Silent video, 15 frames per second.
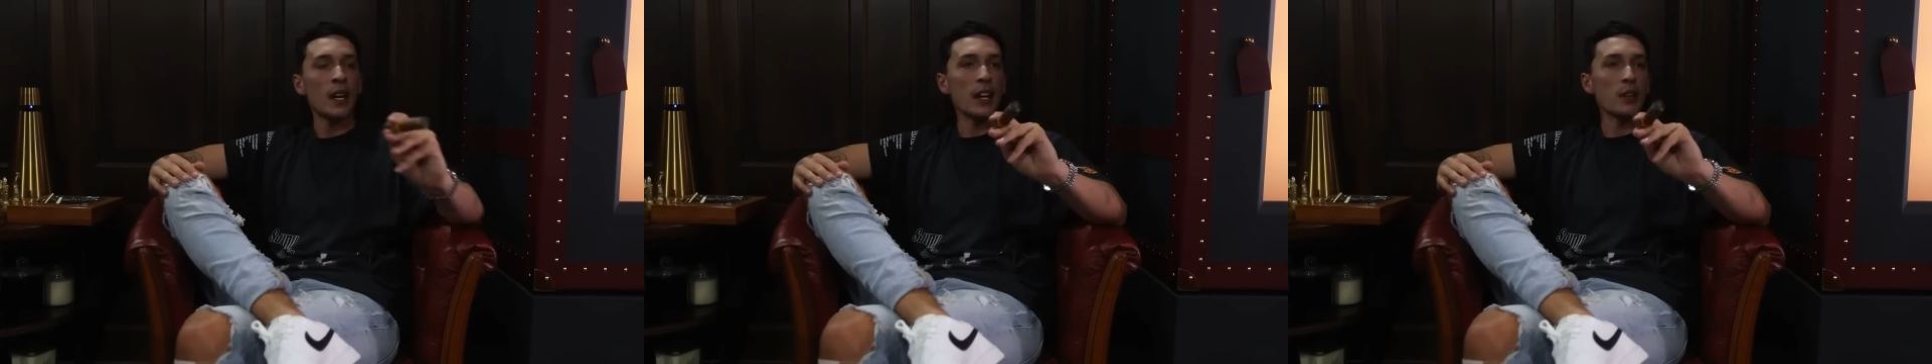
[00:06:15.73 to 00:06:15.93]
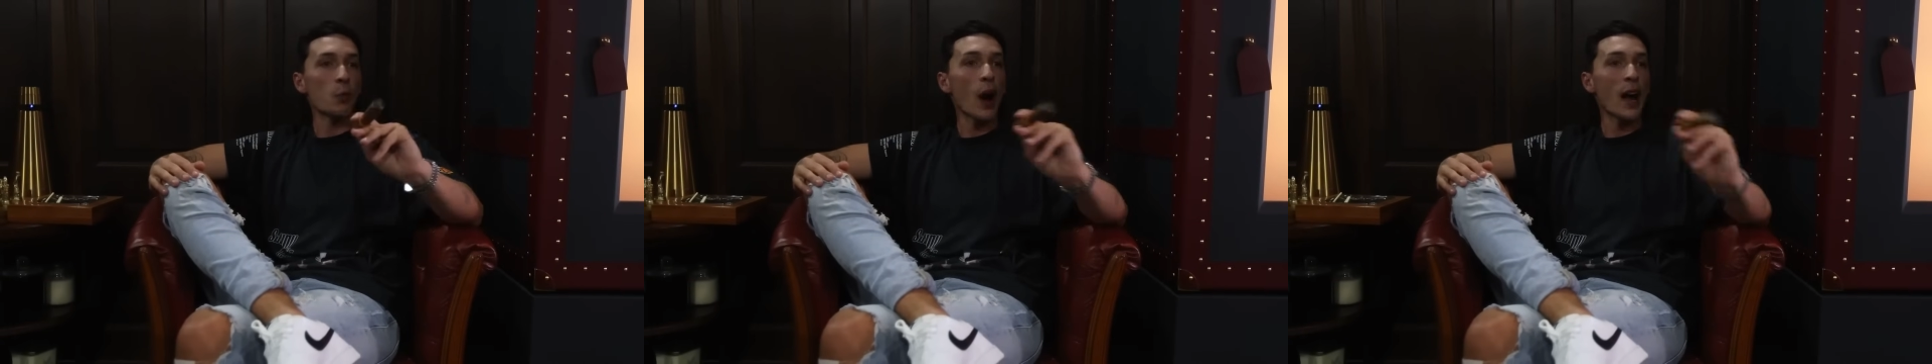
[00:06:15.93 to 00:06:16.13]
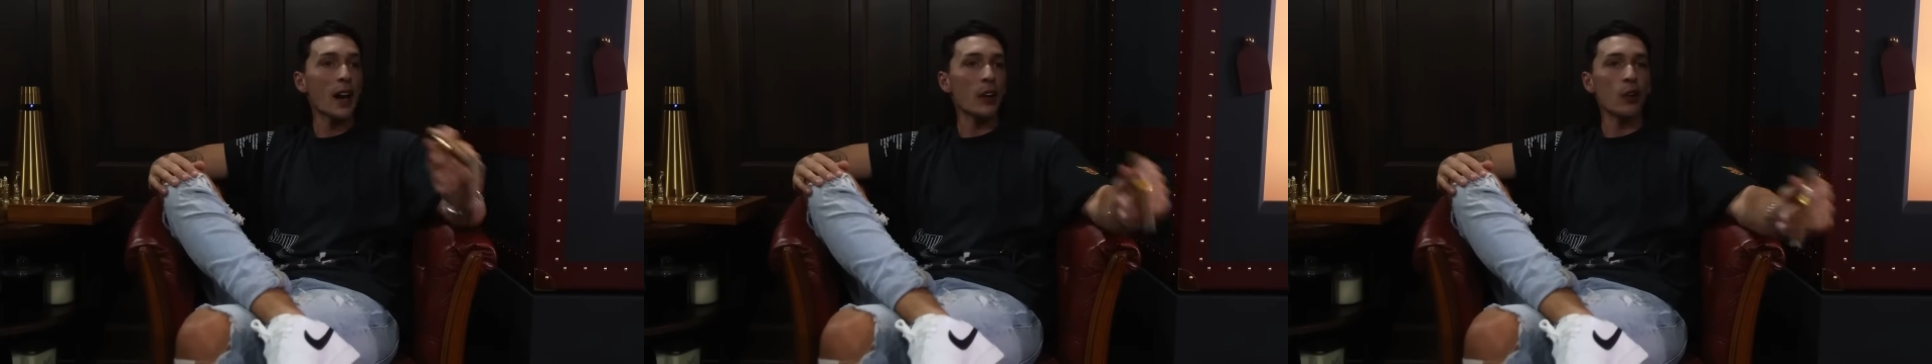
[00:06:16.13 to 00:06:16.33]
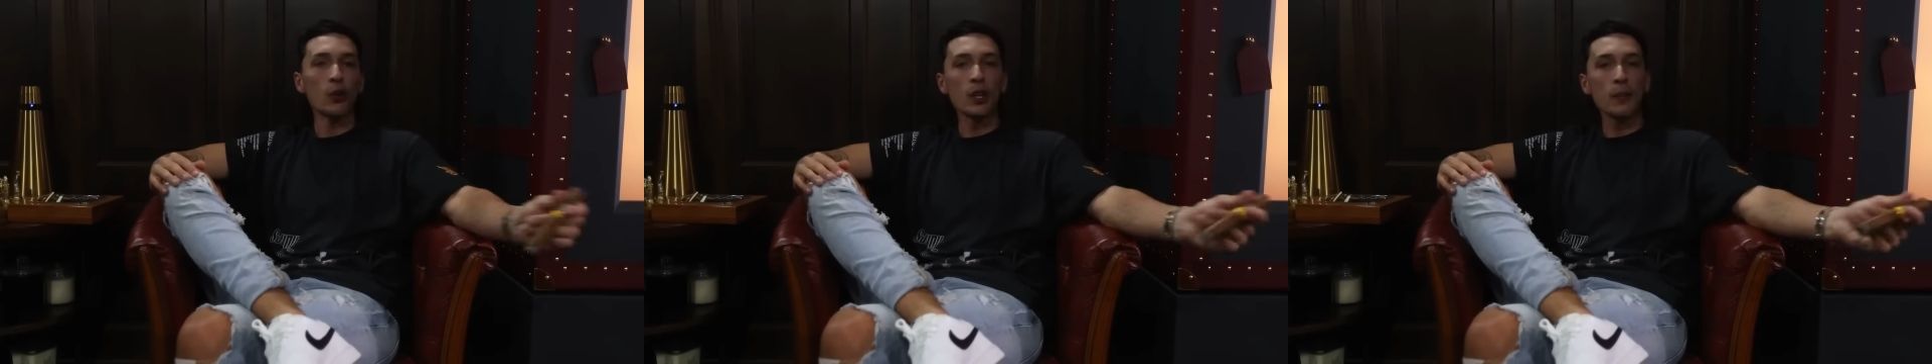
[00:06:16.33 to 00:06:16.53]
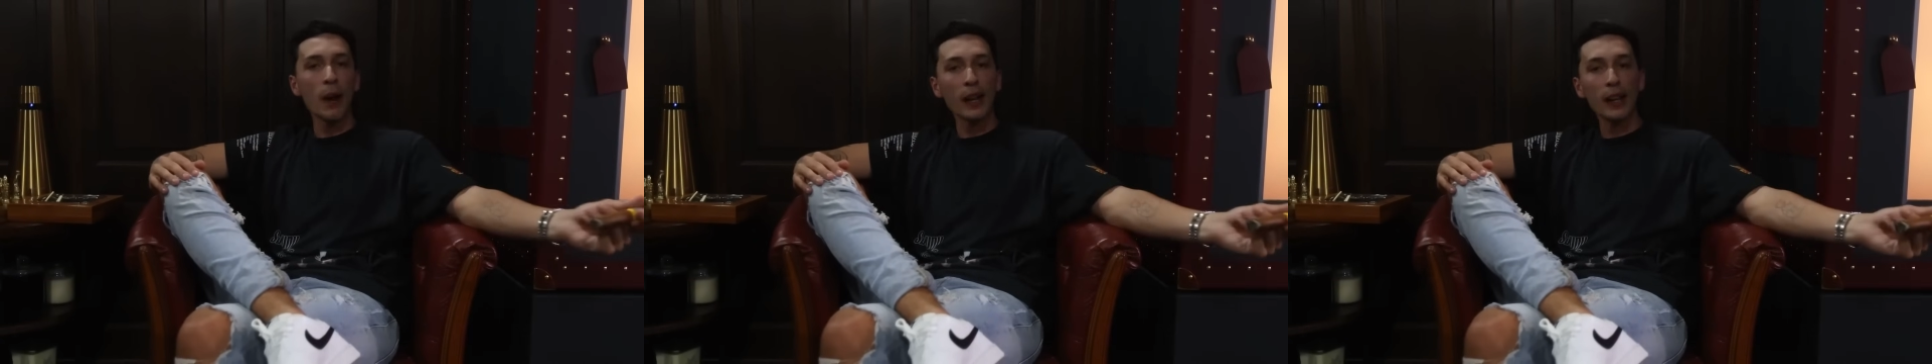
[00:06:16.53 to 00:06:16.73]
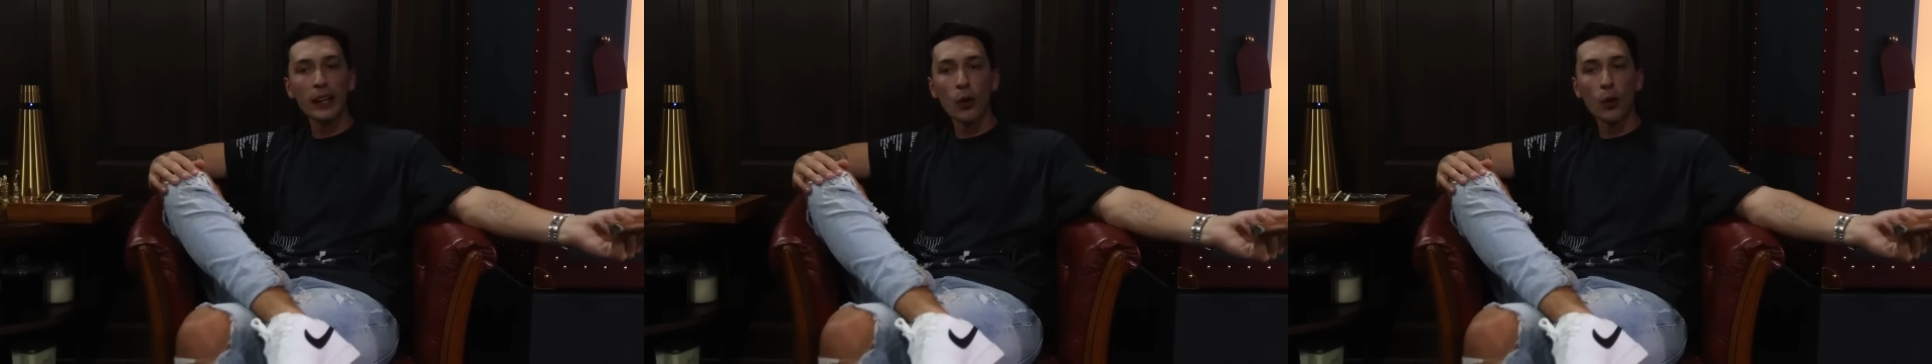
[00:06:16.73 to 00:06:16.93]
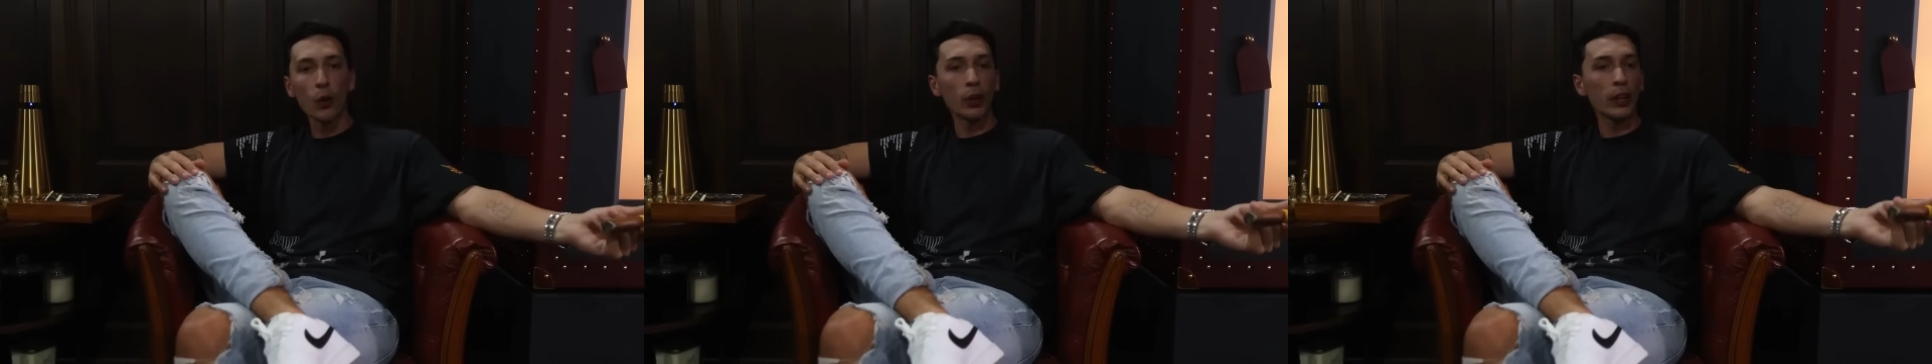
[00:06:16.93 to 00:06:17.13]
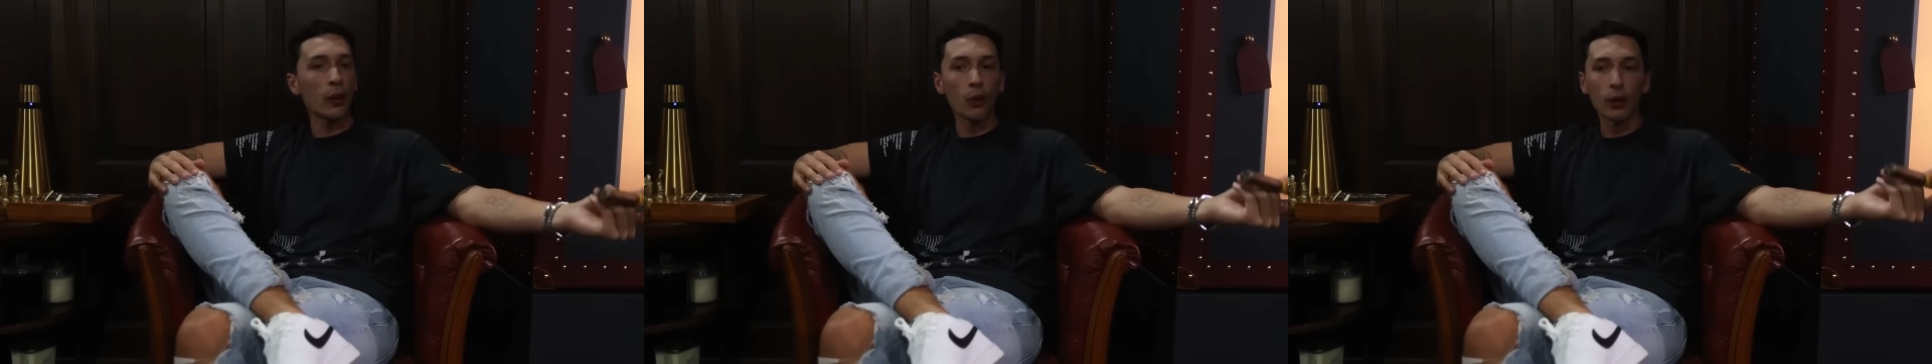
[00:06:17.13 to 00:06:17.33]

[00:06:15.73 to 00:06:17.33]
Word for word: and why I only buy like or,